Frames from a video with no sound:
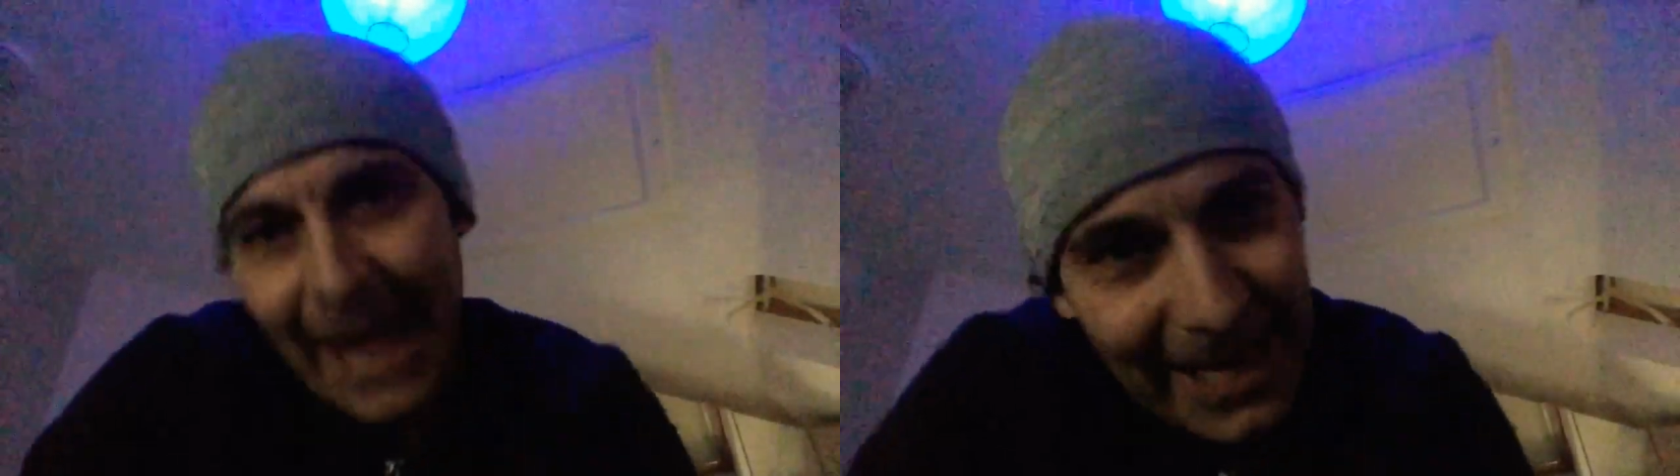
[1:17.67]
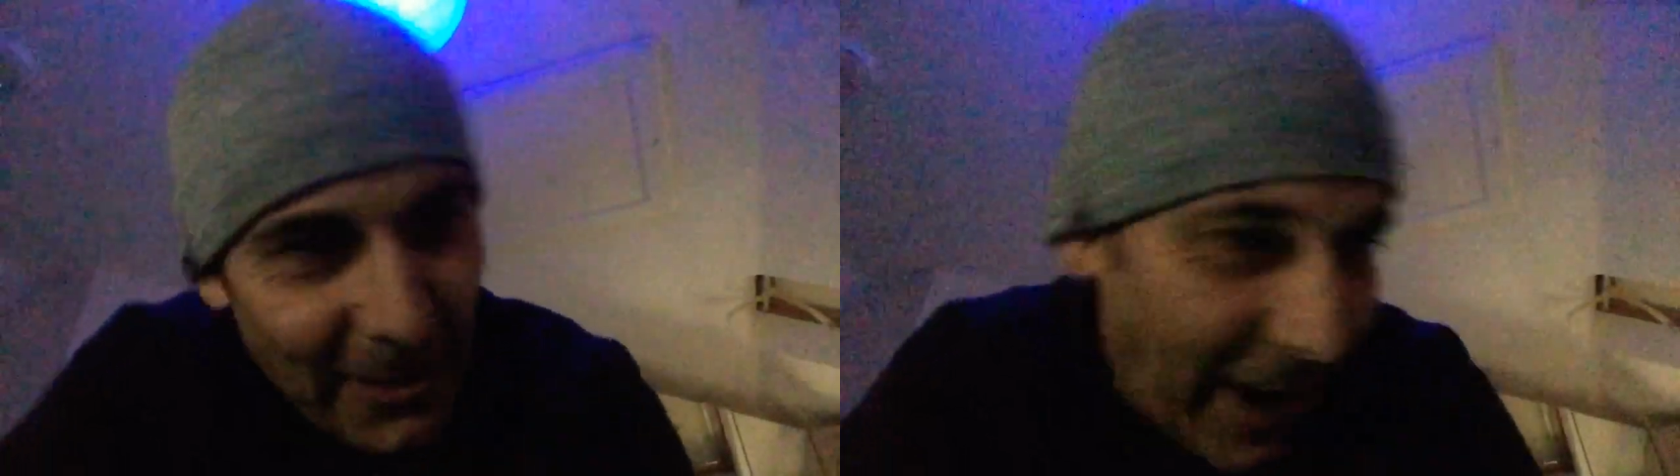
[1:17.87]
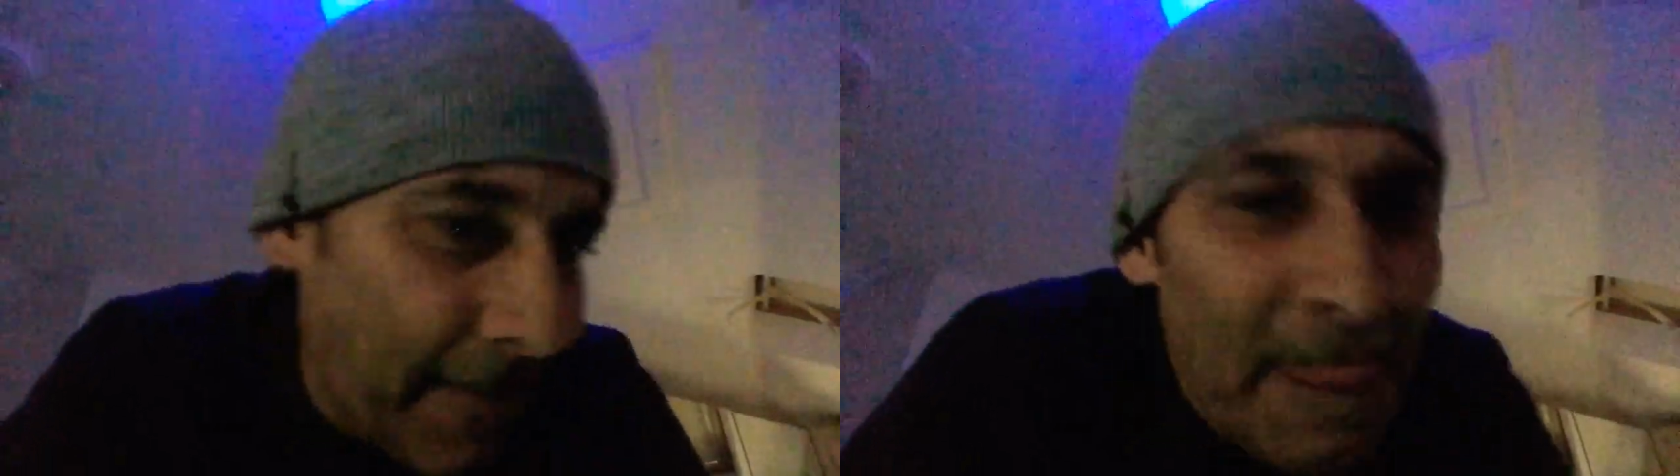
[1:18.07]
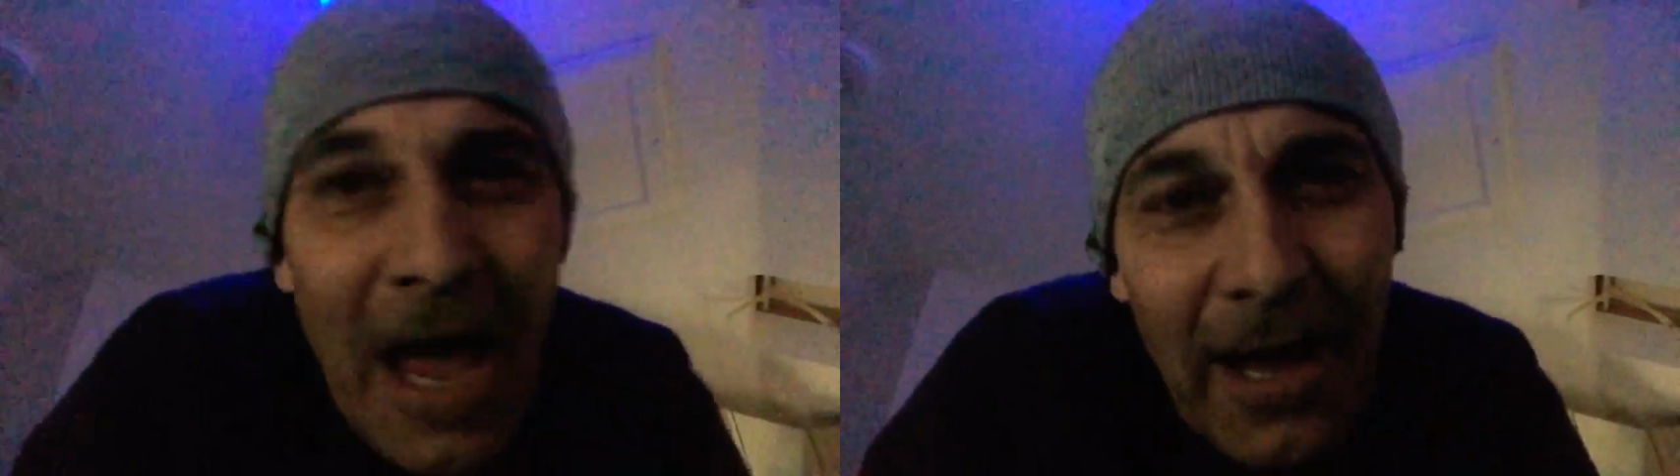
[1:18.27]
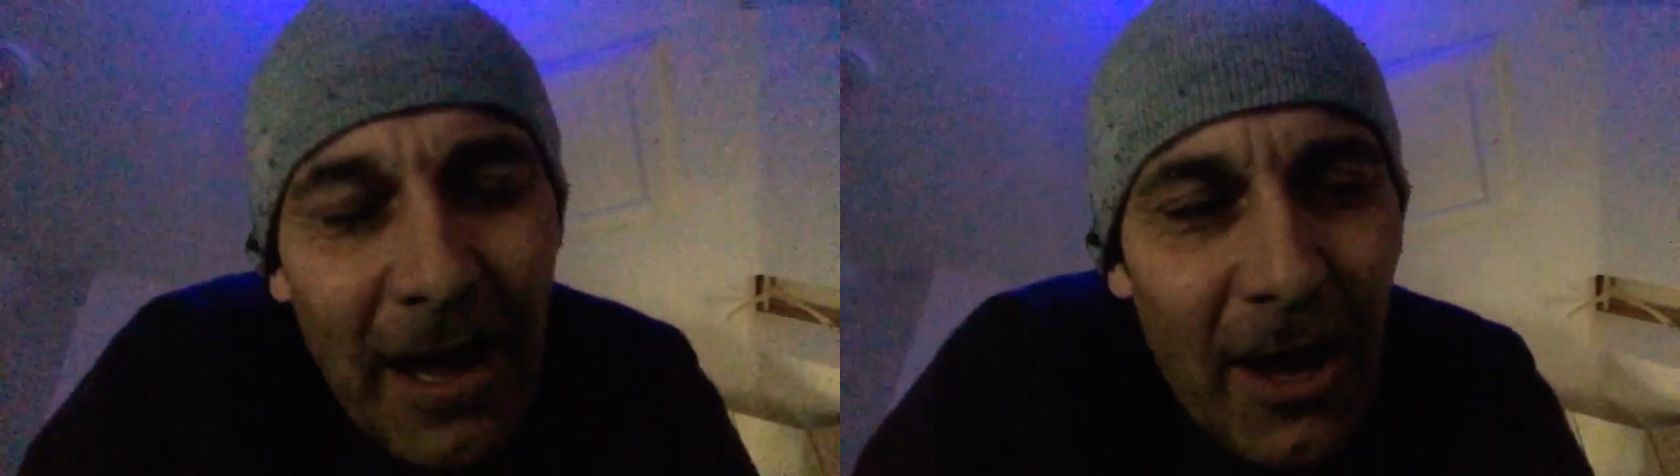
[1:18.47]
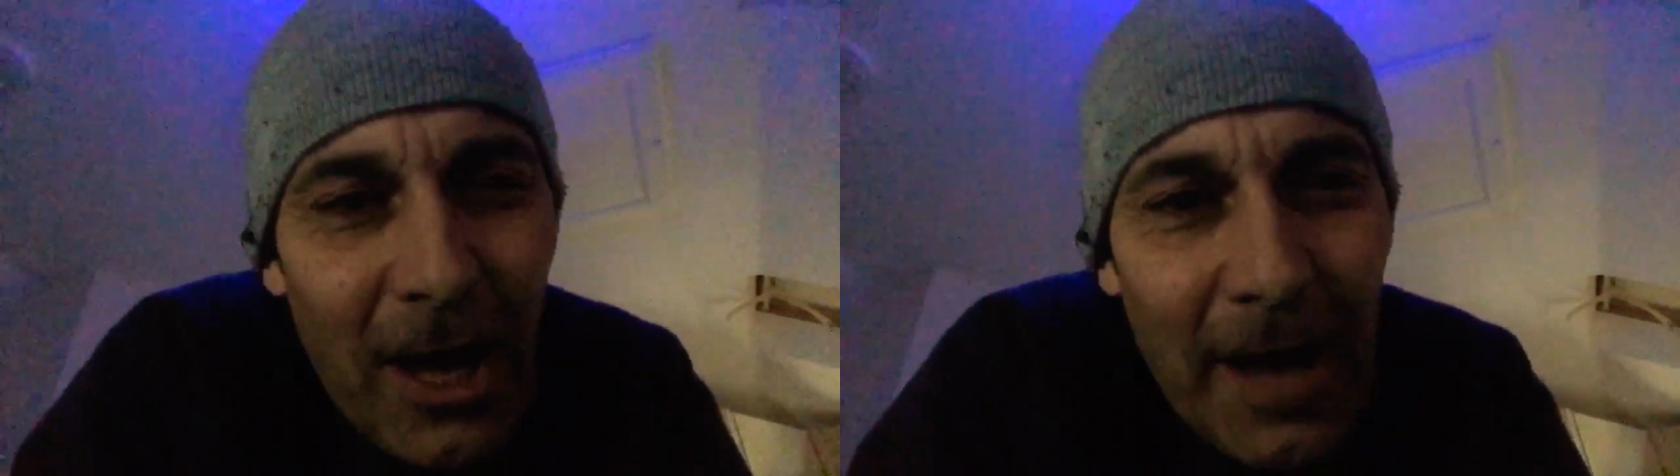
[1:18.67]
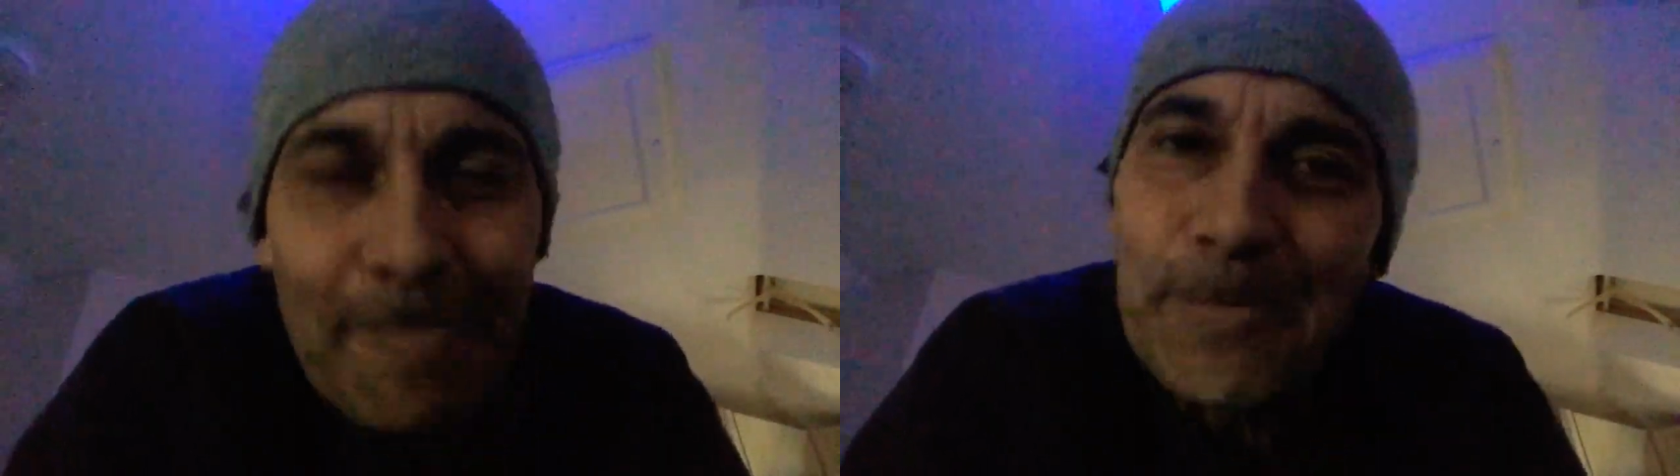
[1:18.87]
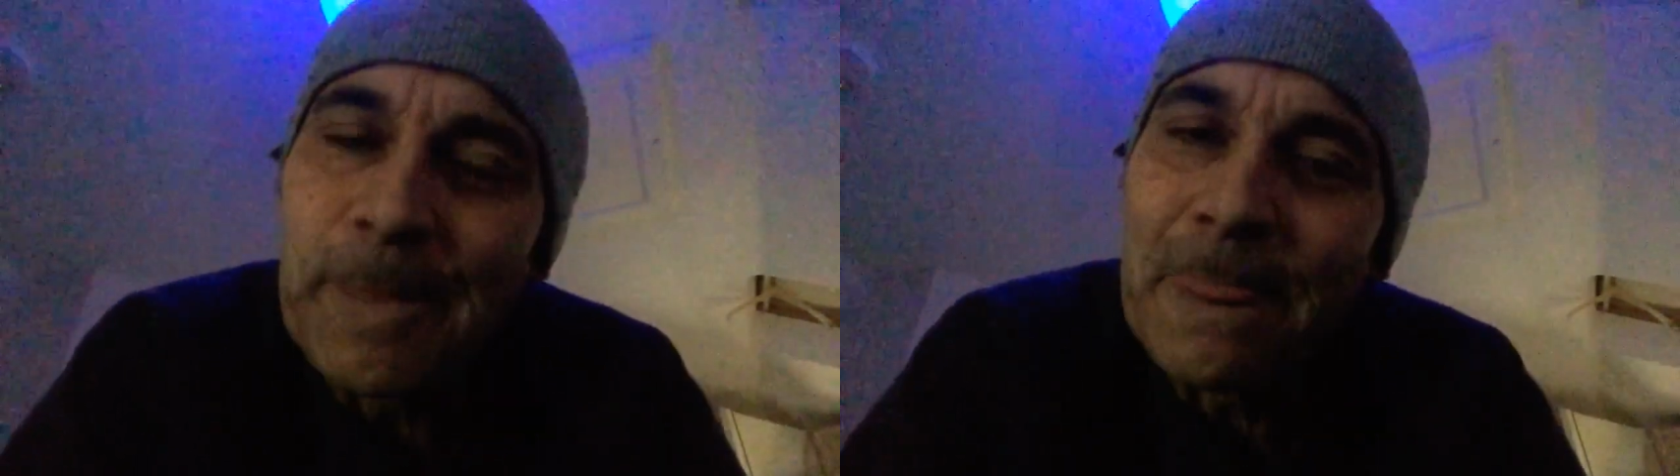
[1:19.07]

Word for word: Anyway, um,